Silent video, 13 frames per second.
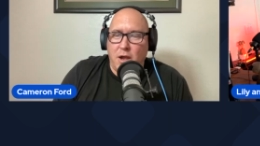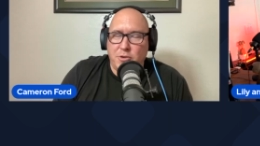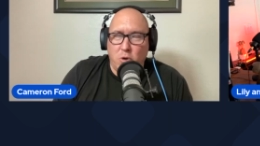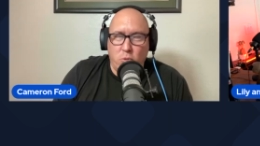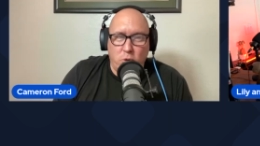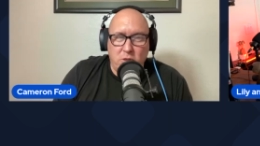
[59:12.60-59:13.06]

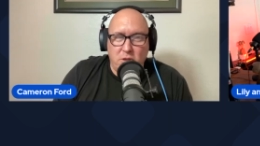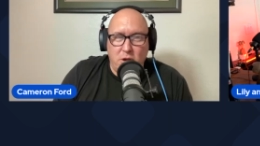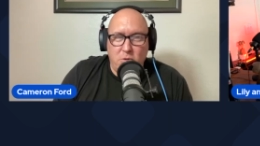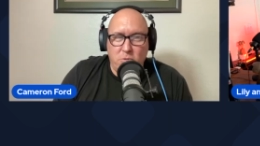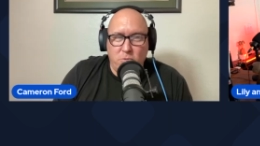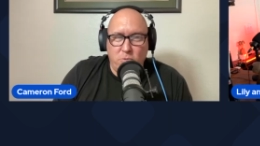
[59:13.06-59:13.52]
Don't worry
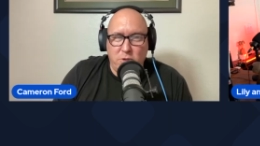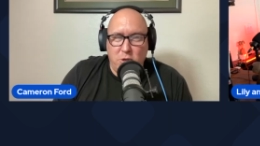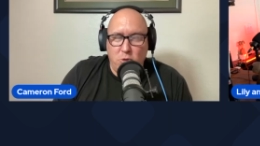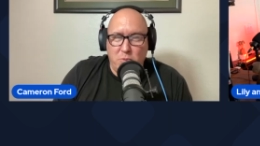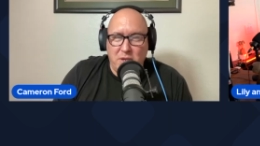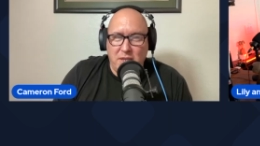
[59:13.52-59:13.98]
though,
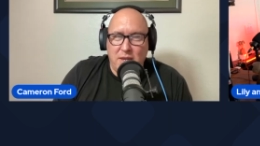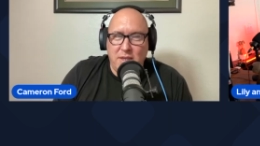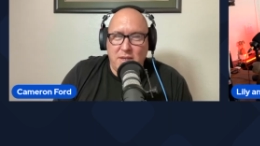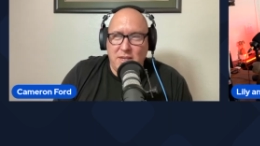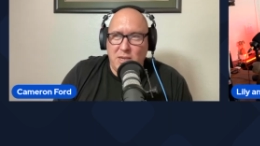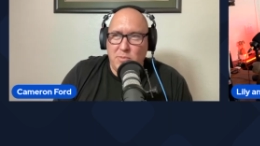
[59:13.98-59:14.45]
you'll be
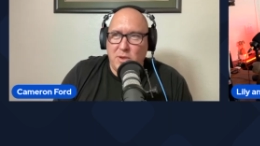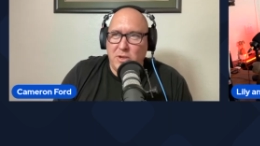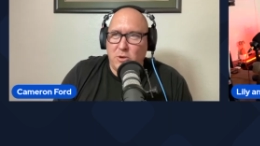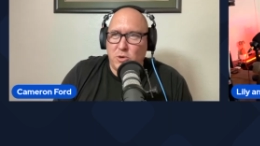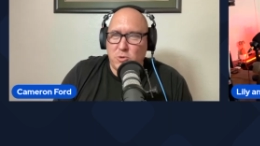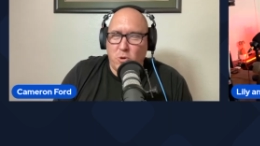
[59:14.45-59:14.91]
getting an email
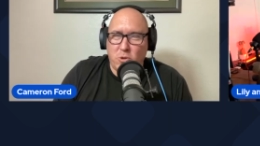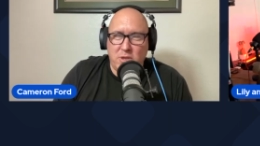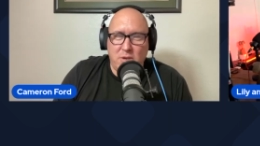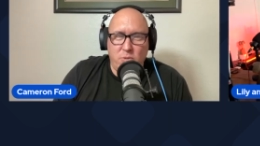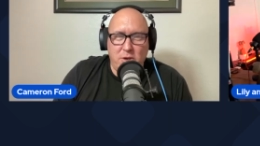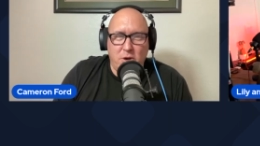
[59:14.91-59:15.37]
here
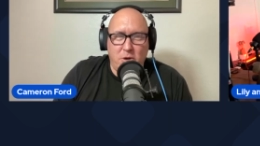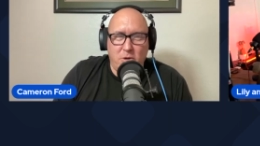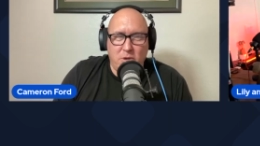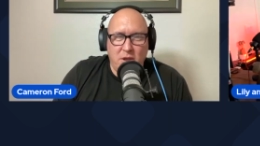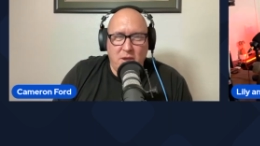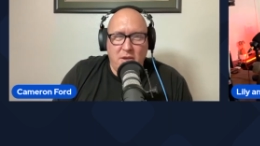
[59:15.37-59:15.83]
shortly. We
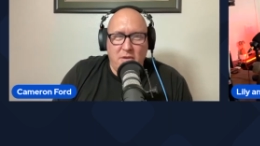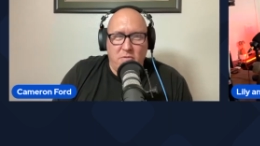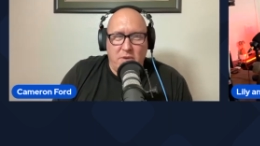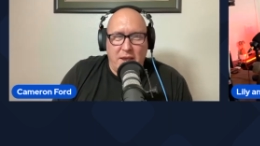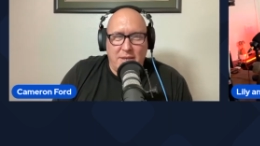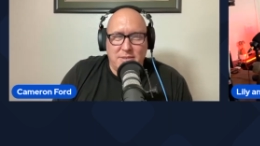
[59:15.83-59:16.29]
are
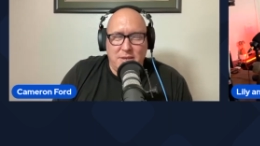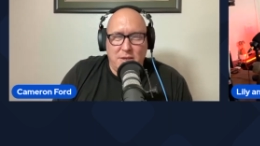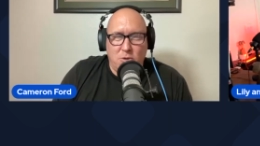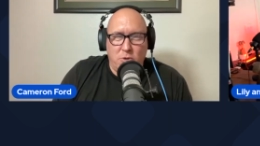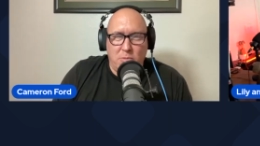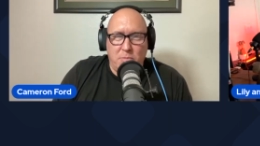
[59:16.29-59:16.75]
vastly
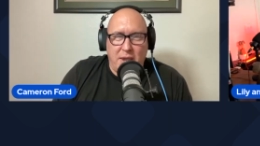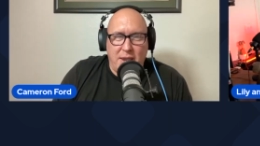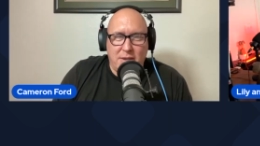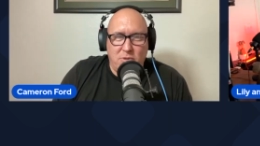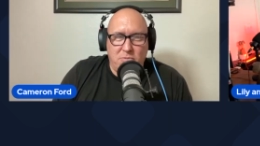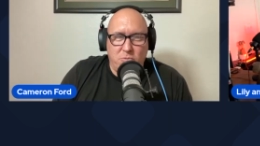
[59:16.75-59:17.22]
going
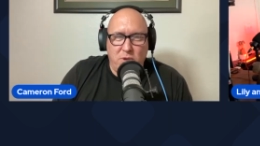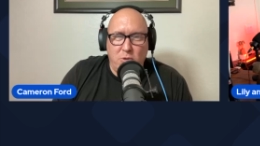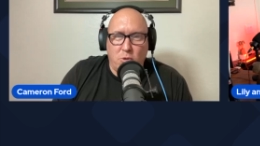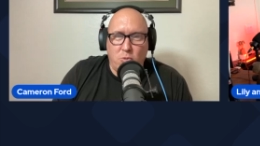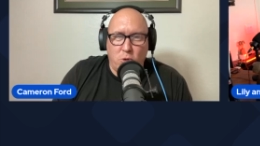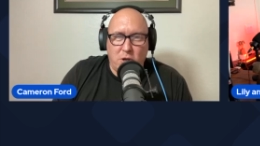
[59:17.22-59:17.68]
back.
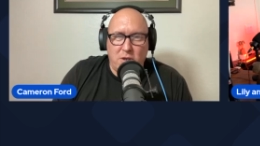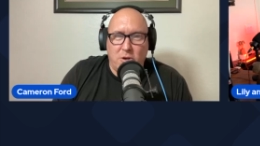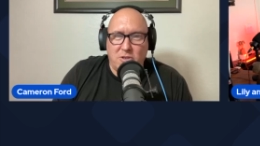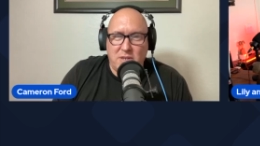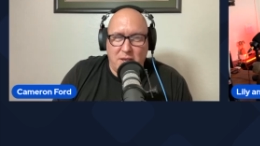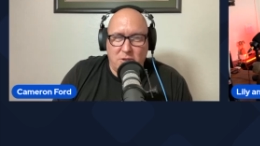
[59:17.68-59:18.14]
We were working
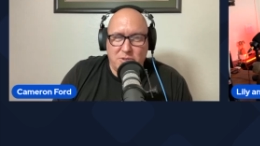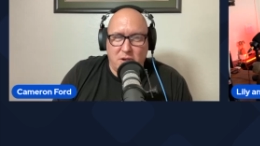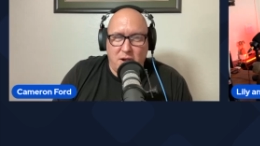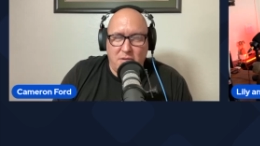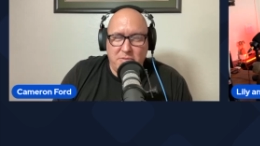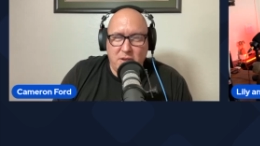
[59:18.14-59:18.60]
our tails
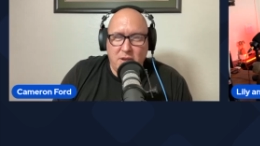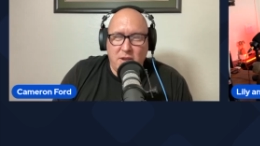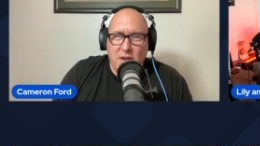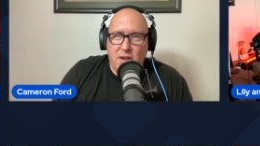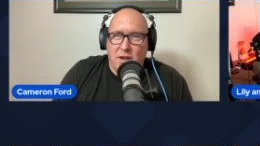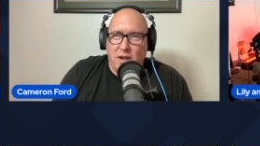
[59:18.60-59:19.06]
off
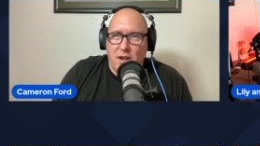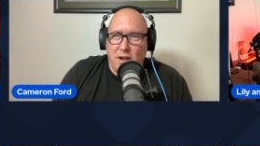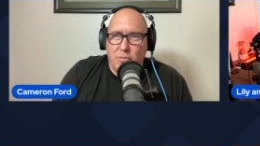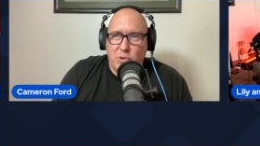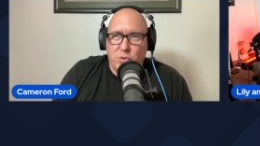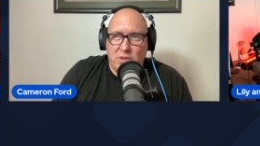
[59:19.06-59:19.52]

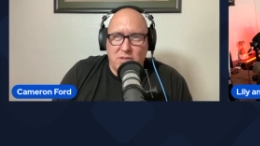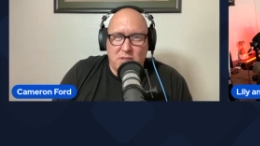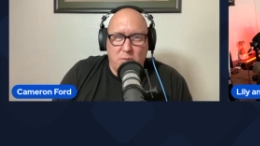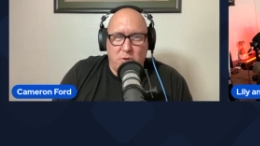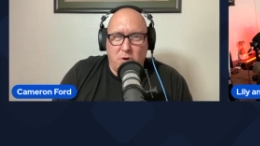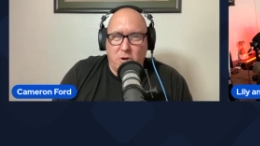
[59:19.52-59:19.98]
between
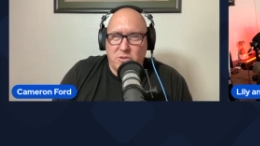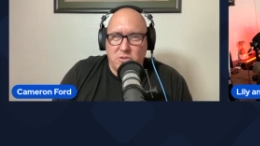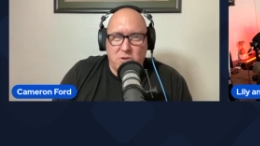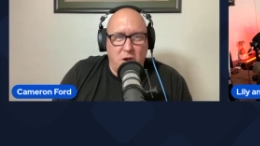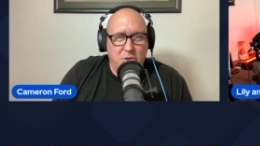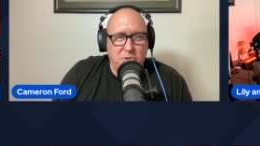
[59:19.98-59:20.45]
seminars,
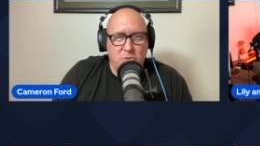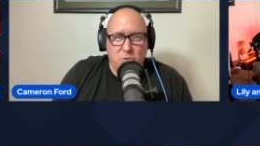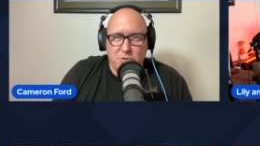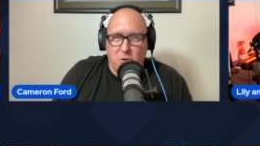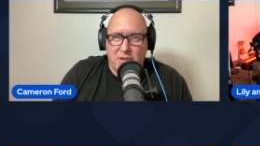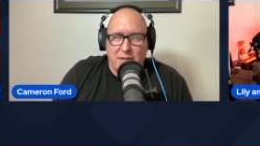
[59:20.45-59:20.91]
dog
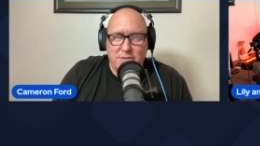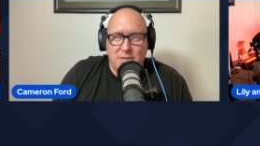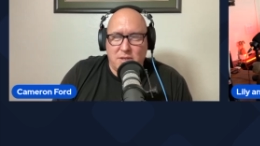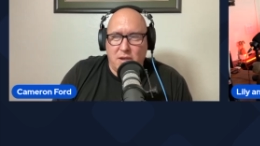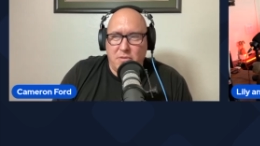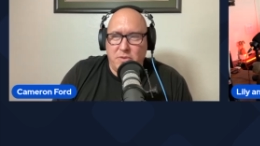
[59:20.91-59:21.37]
schools, all kinds
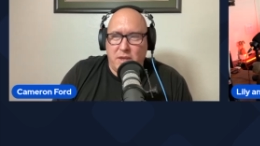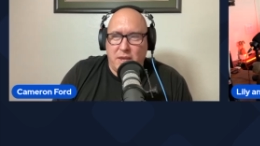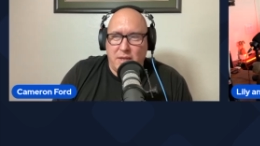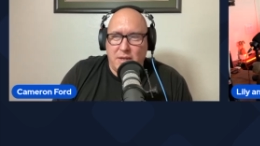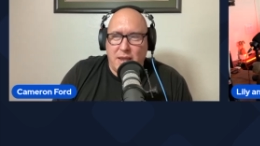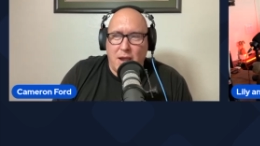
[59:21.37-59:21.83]
of stuff,
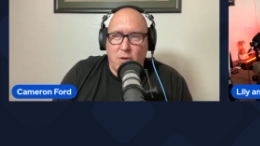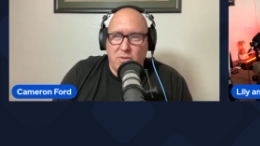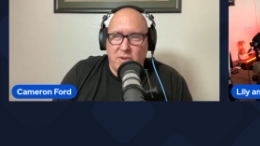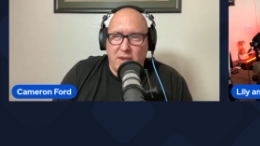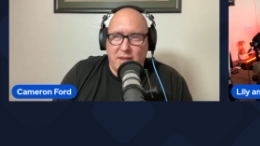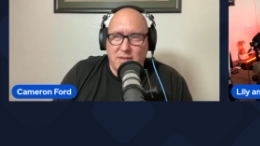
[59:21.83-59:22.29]
and now
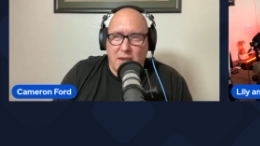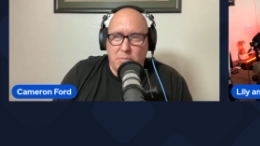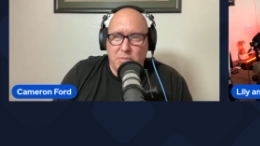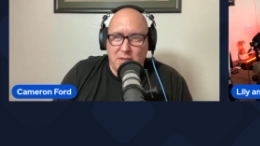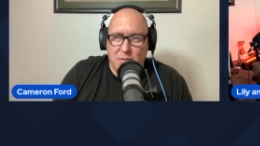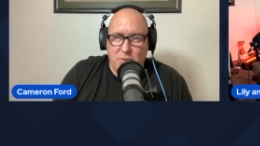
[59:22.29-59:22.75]
we've had
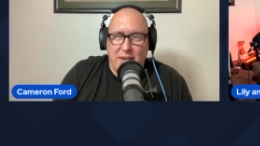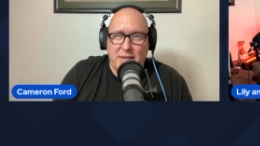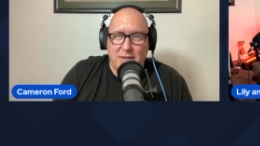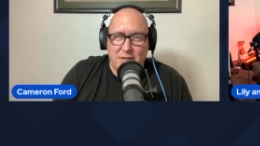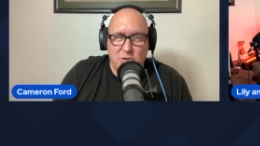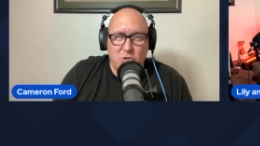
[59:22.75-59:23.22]
time to get
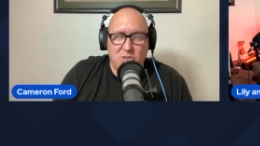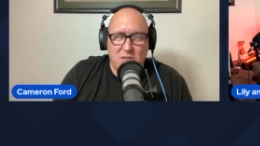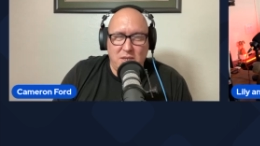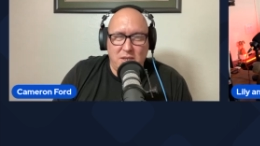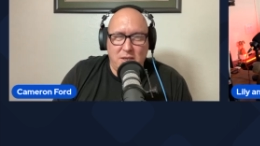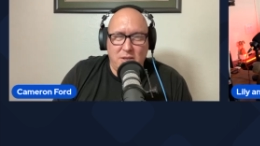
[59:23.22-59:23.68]
back in. As you're
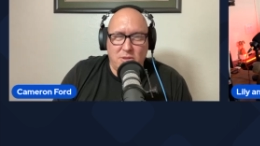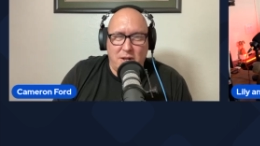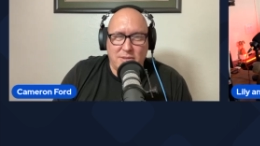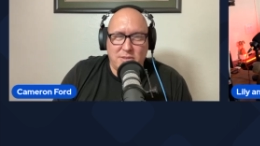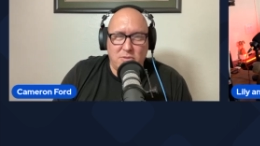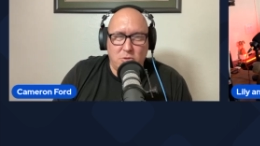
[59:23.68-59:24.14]
seeing,
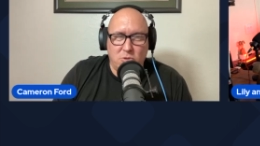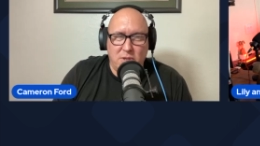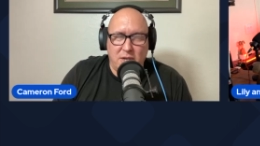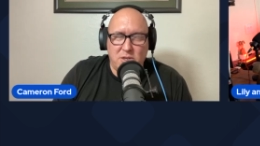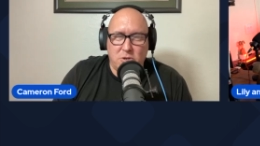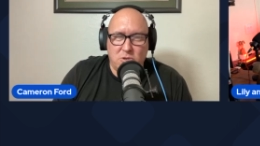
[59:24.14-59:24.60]
lots of new
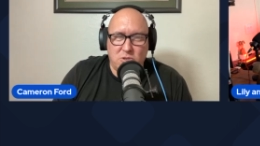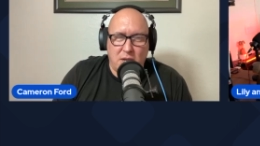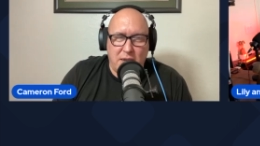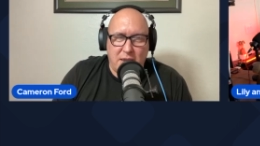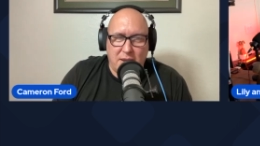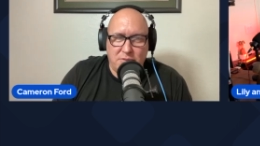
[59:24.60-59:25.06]
lectures.
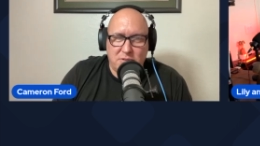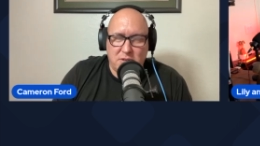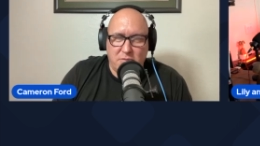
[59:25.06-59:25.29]
I have